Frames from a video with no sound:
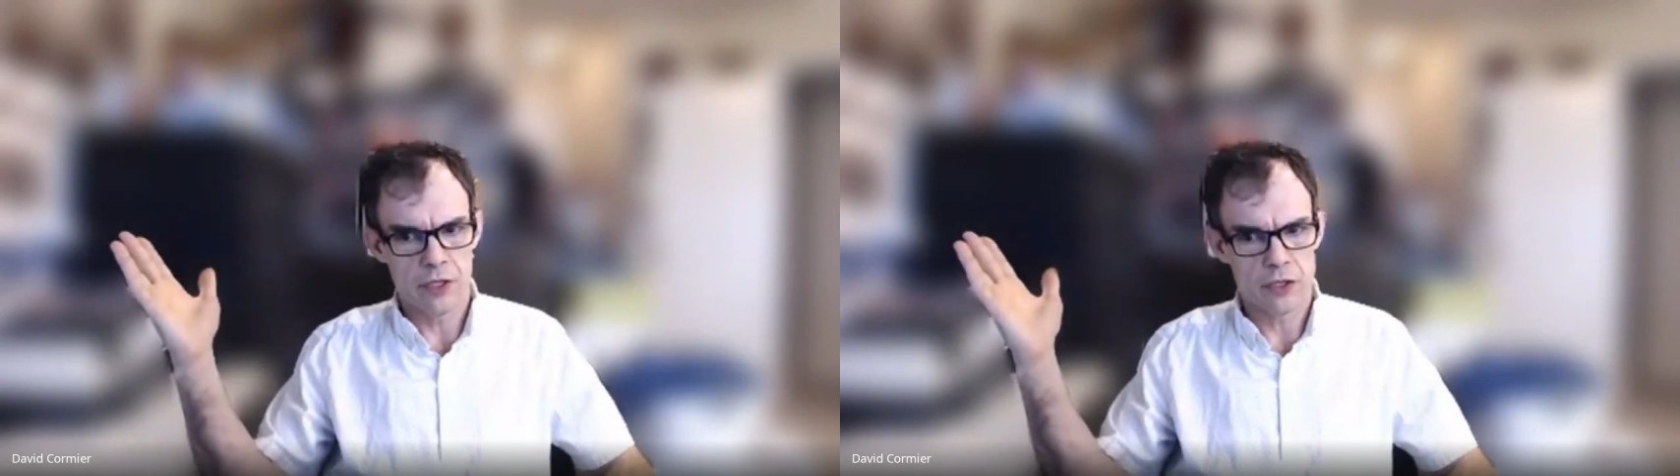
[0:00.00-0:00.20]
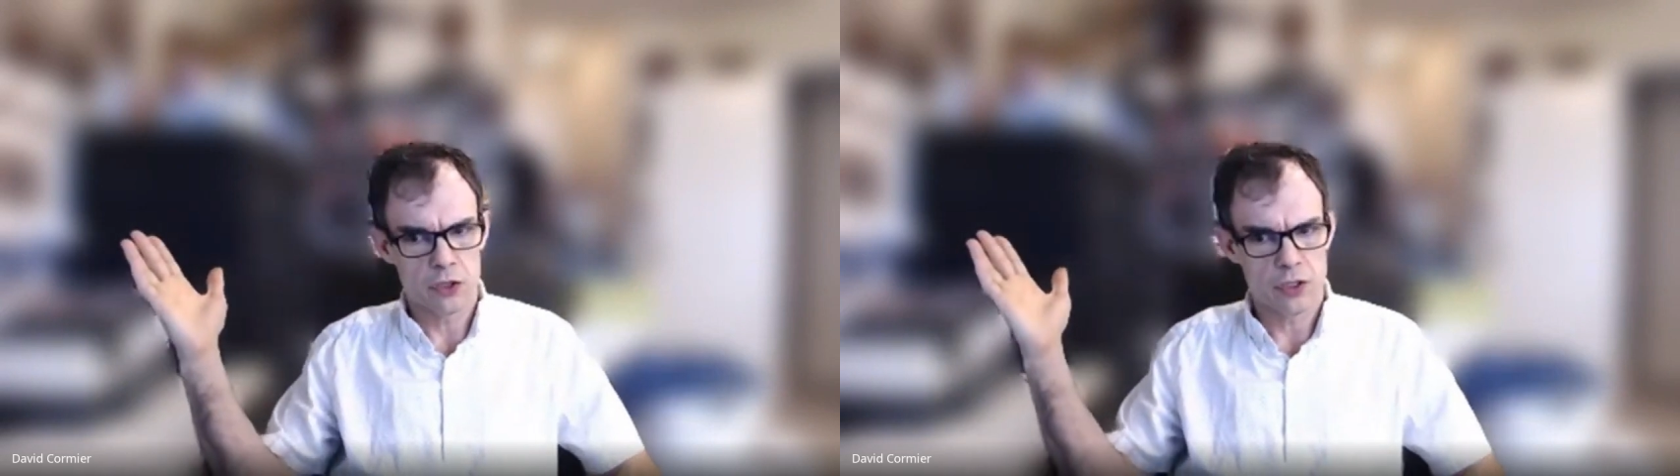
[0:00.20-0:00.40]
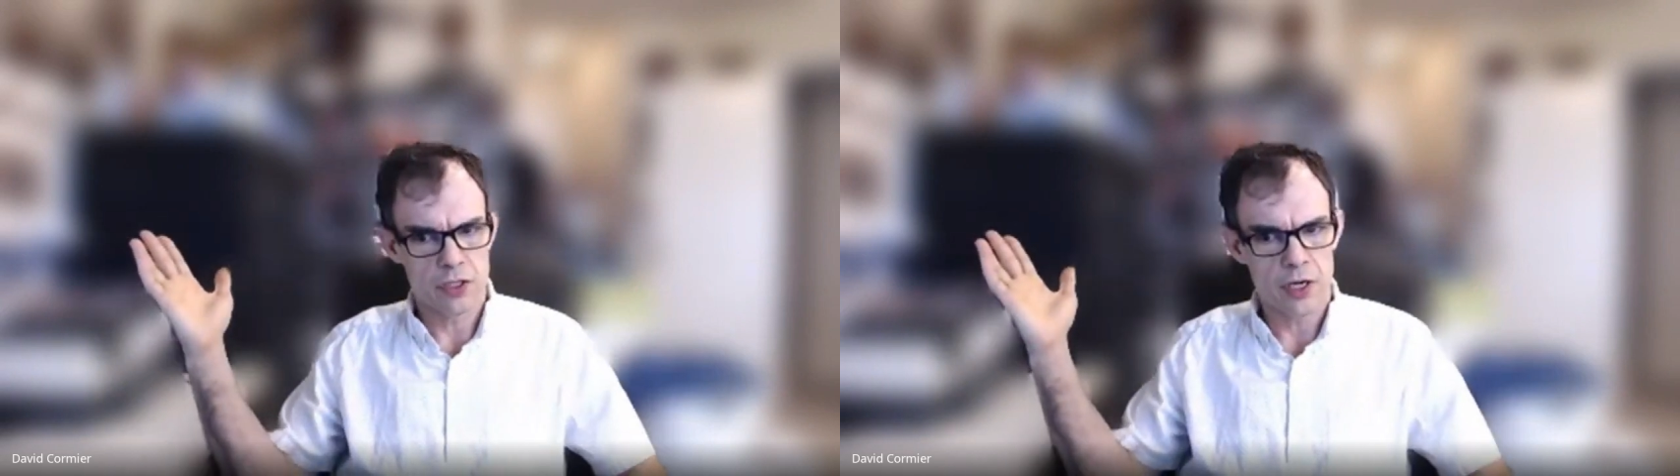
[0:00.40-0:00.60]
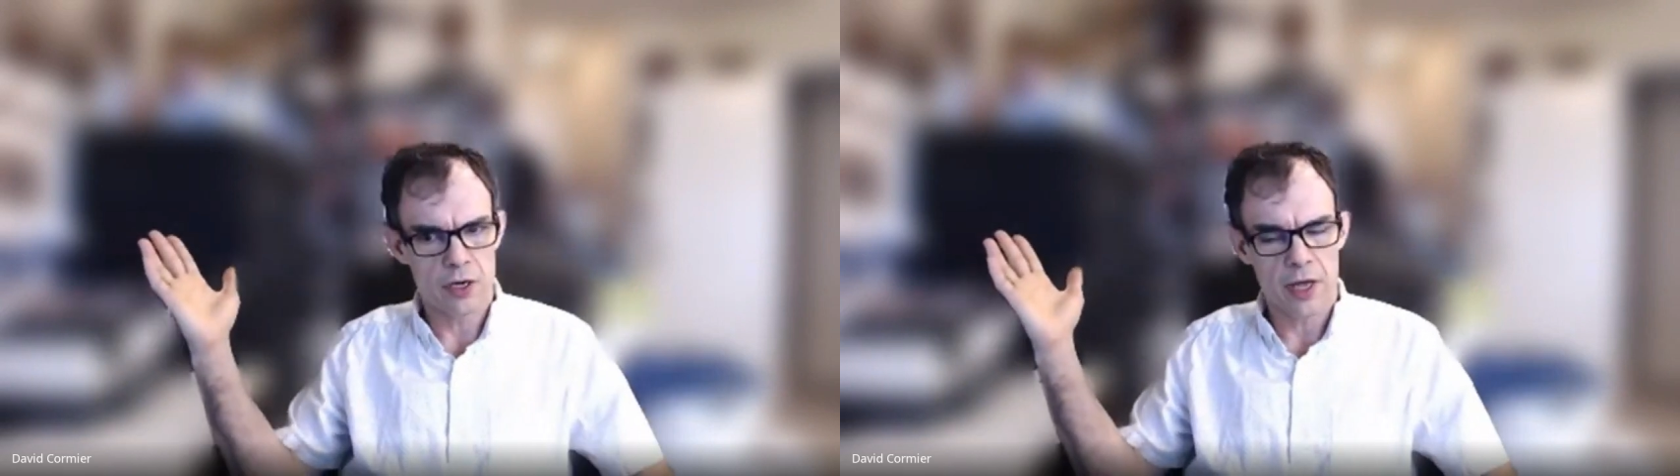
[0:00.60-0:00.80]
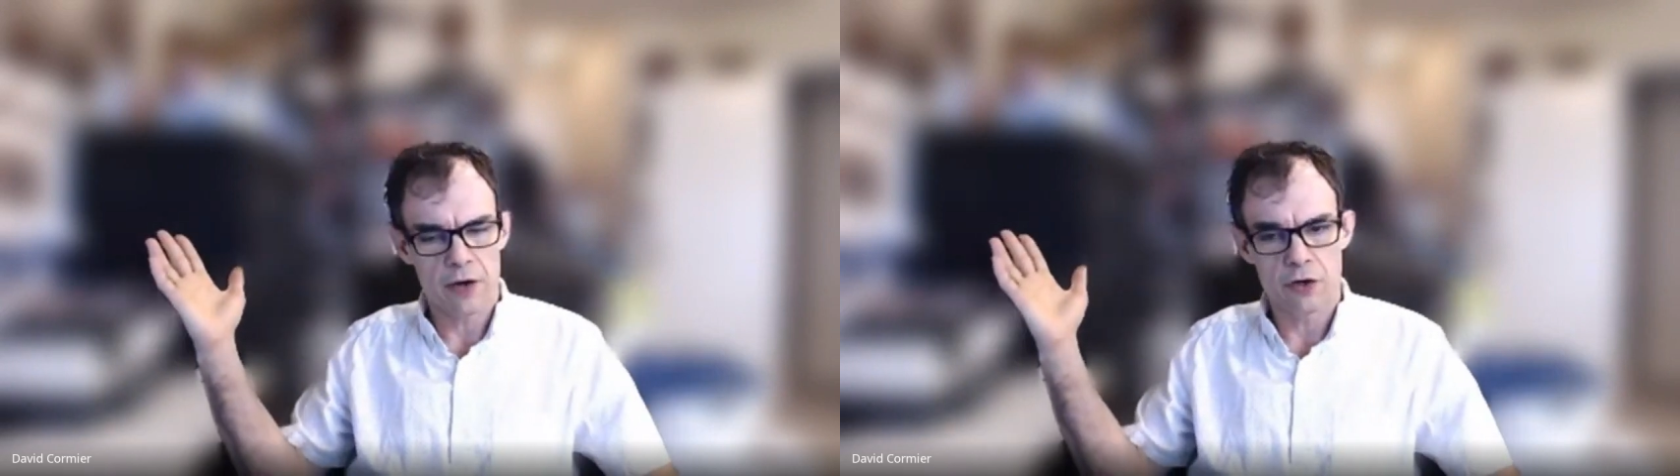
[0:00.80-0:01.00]
associate
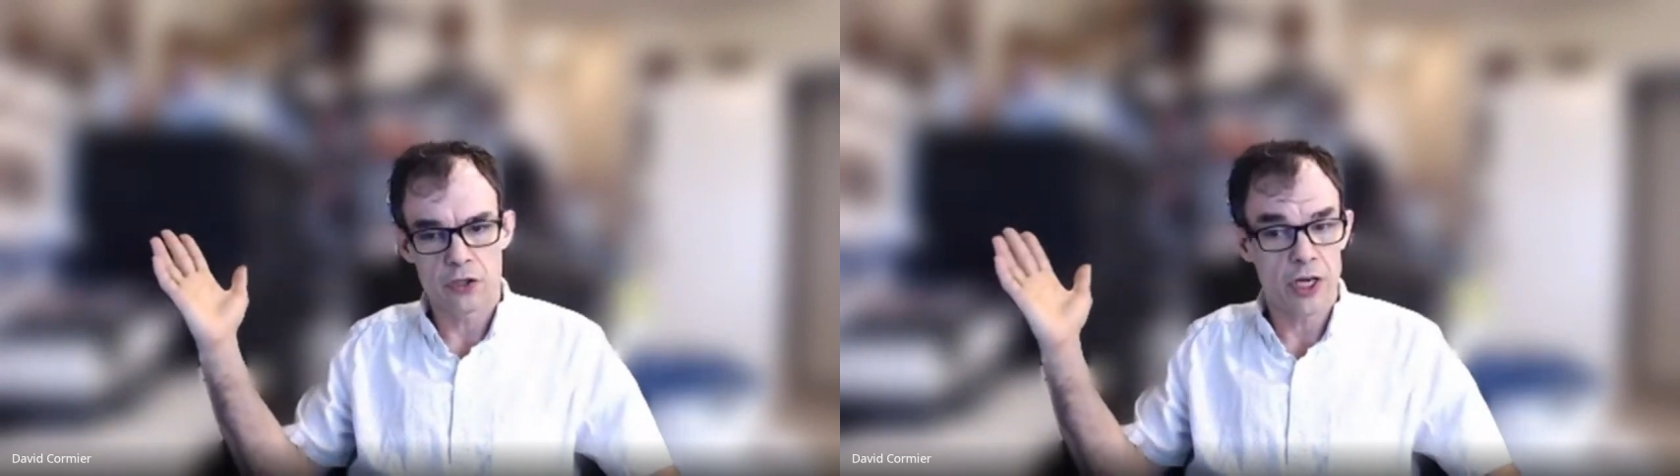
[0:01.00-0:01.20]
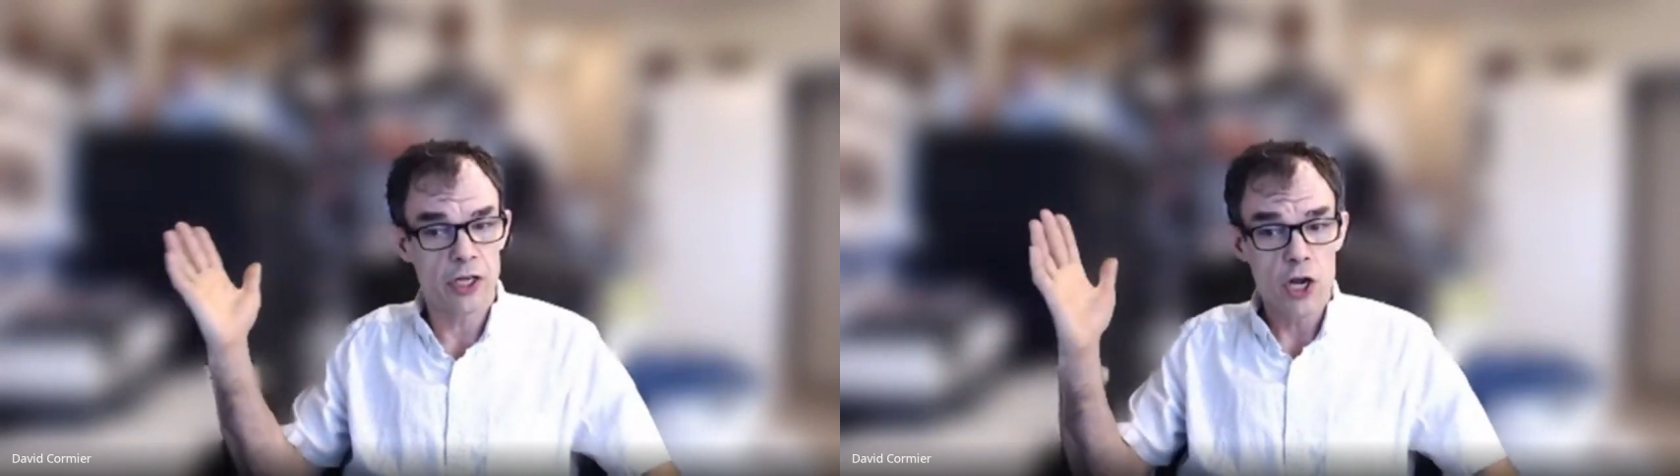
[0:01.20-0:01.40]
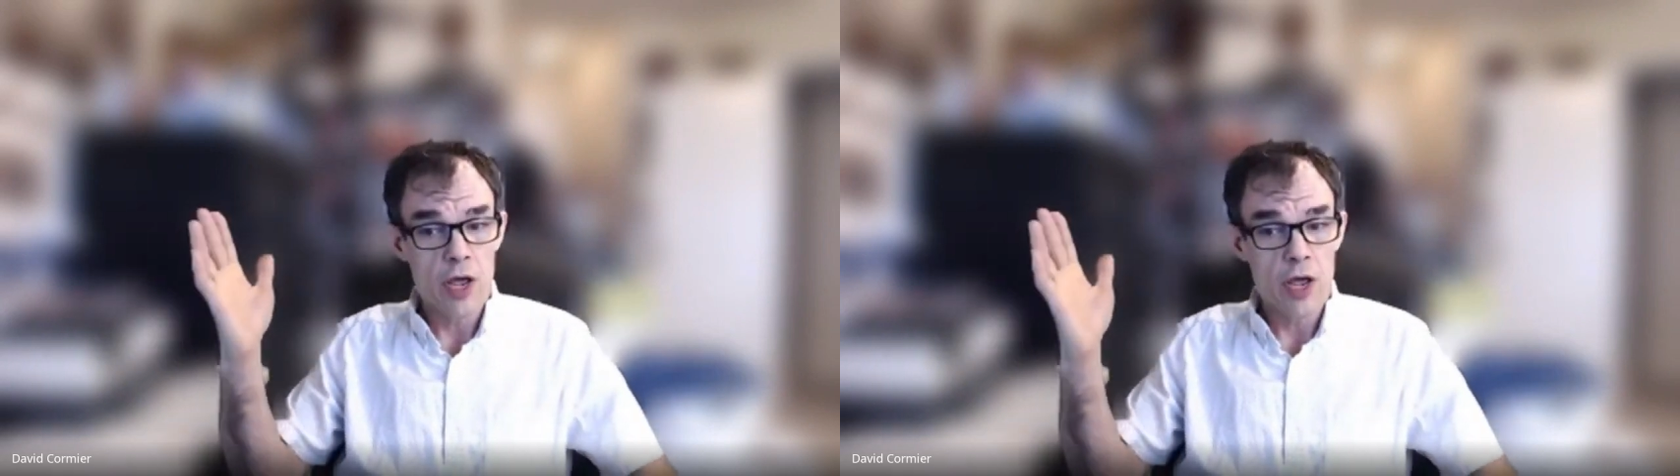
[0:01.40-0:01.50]
editor changed?